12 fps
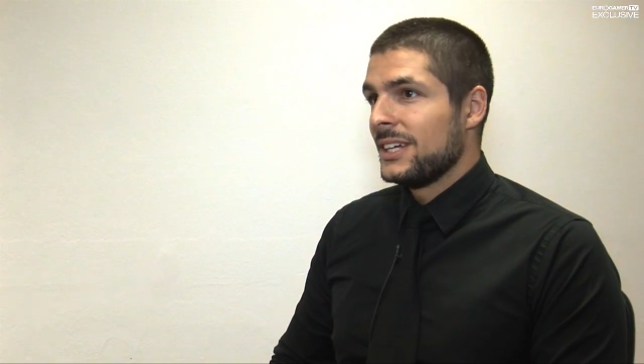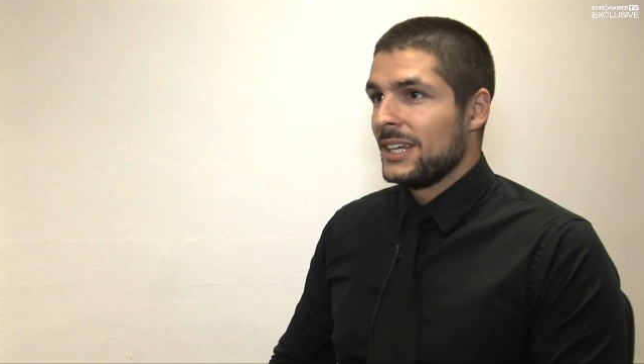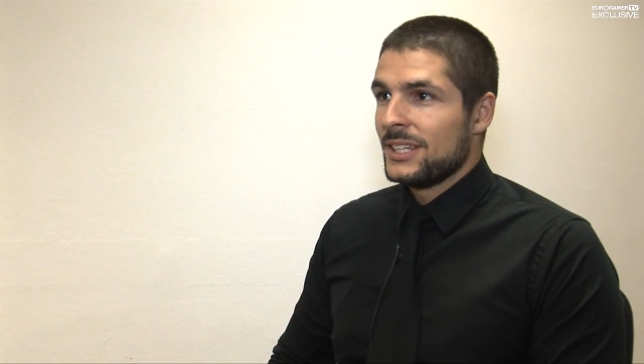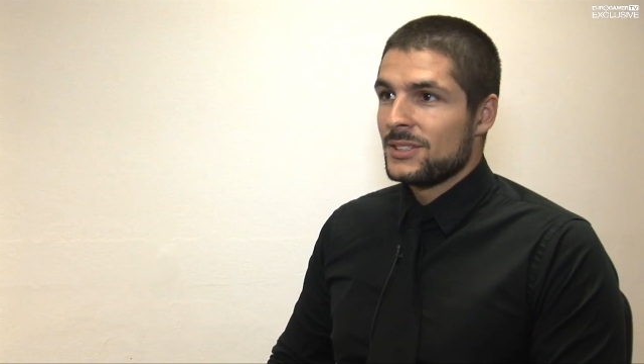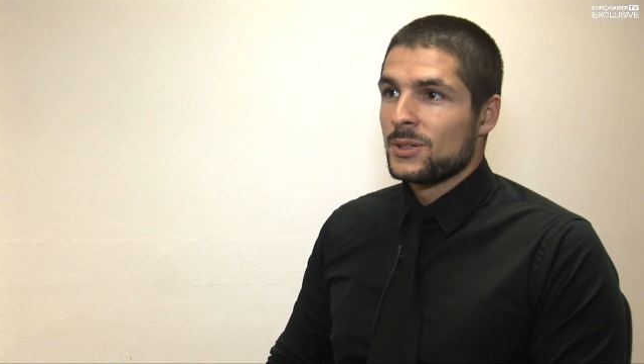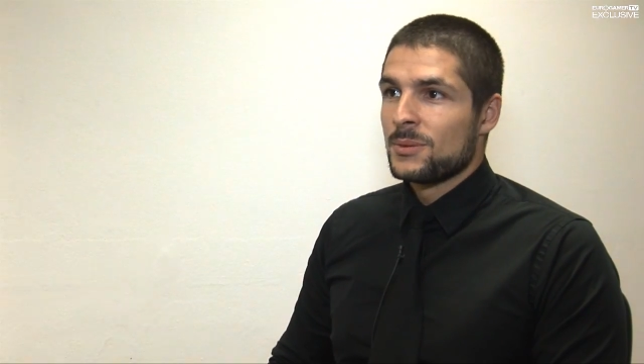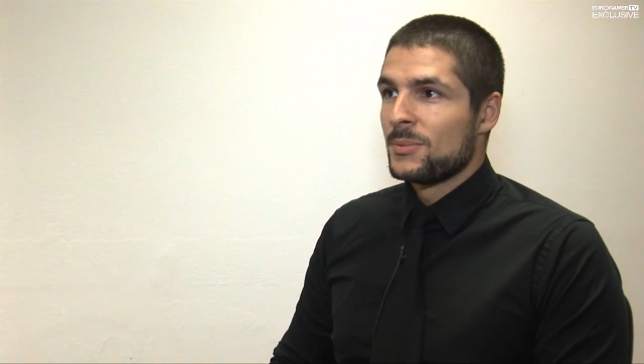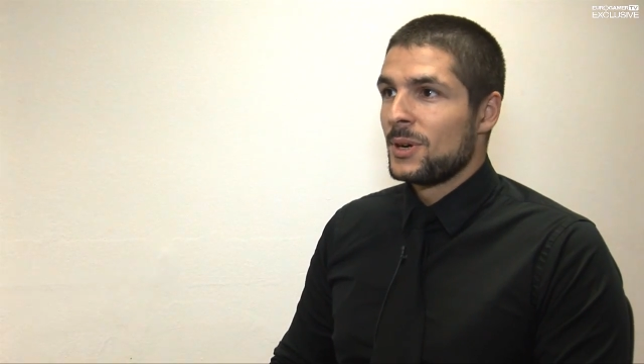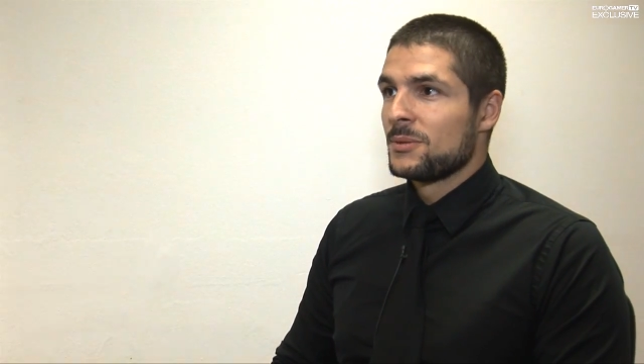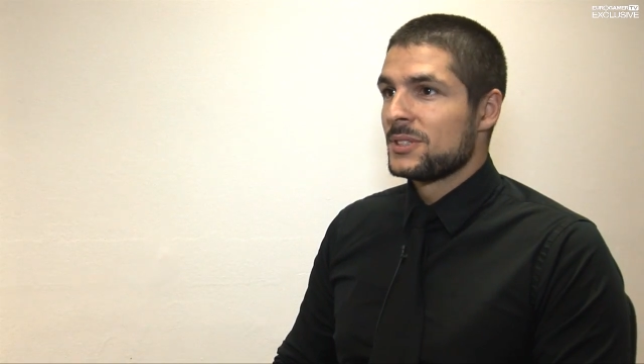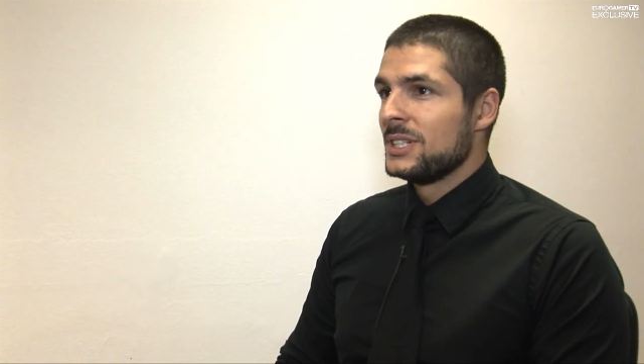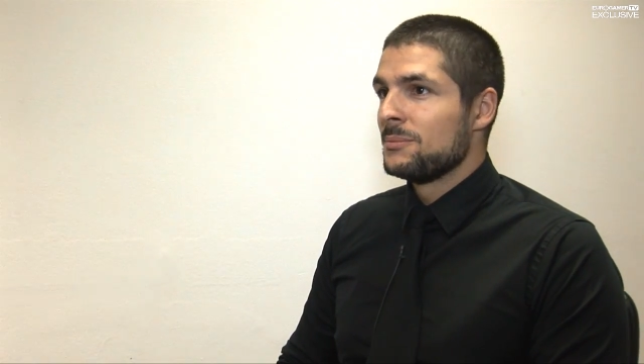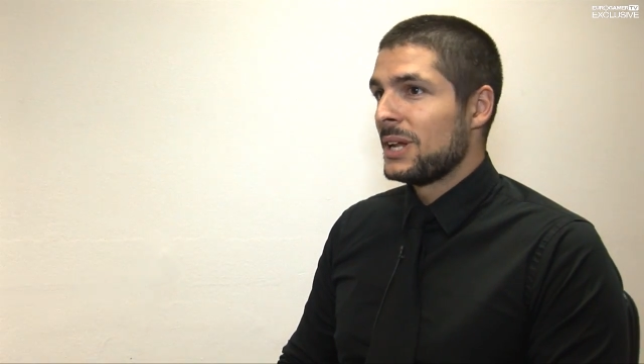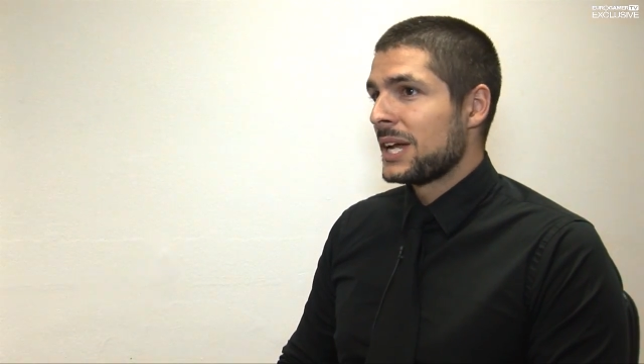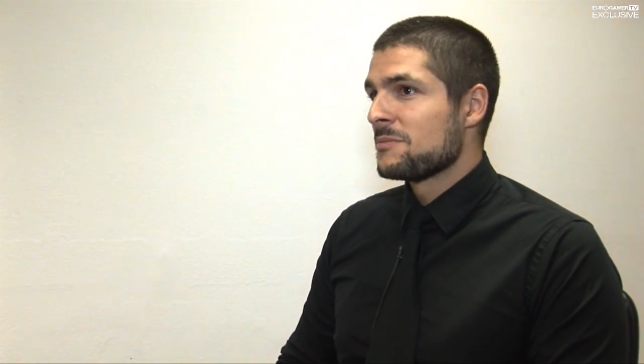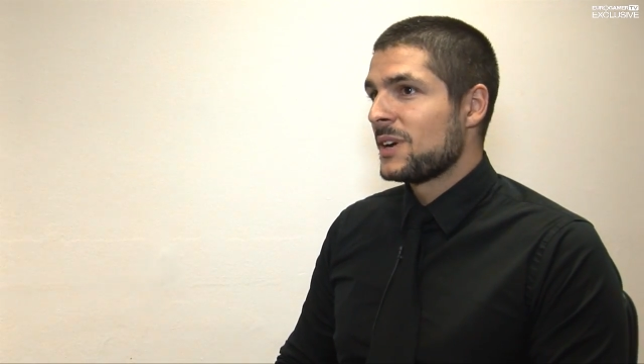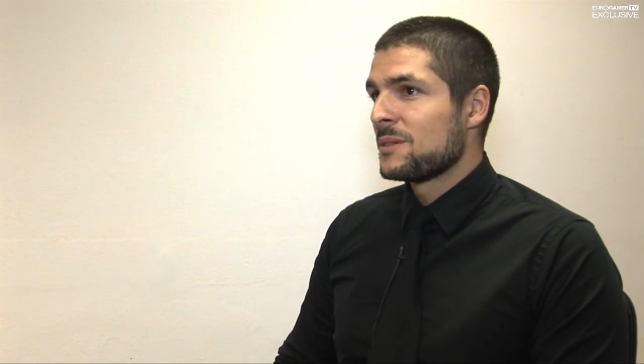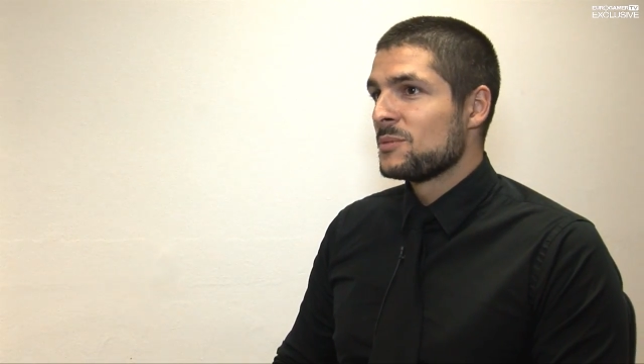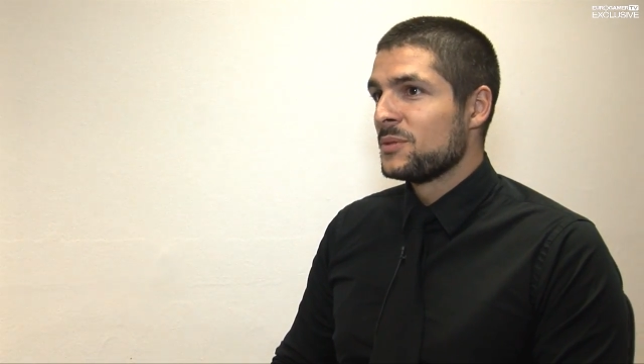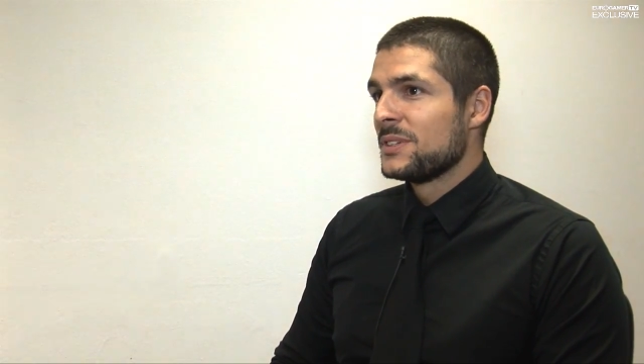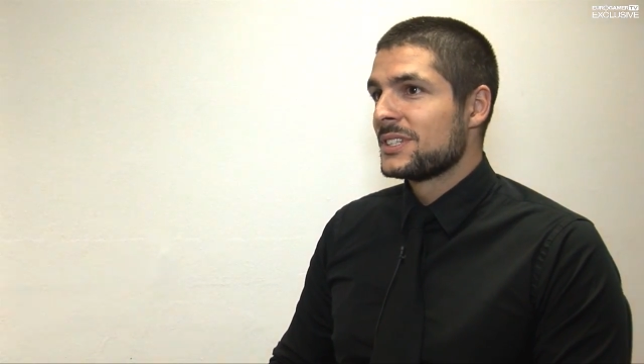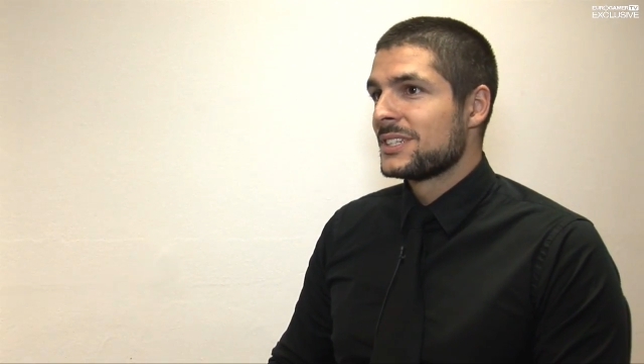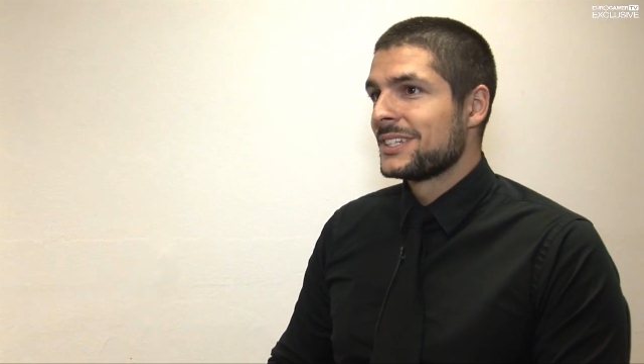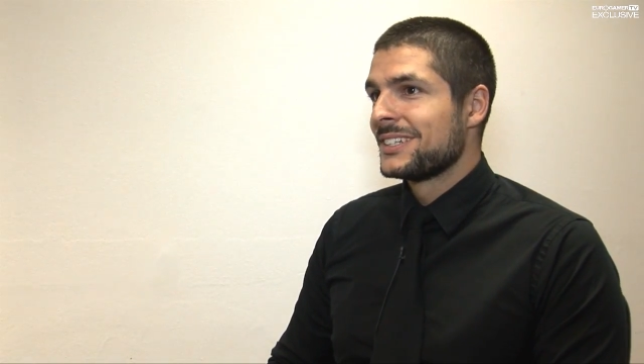as you can probably see, black and white
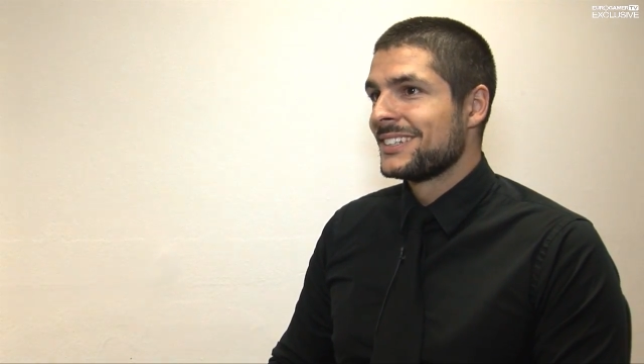movies.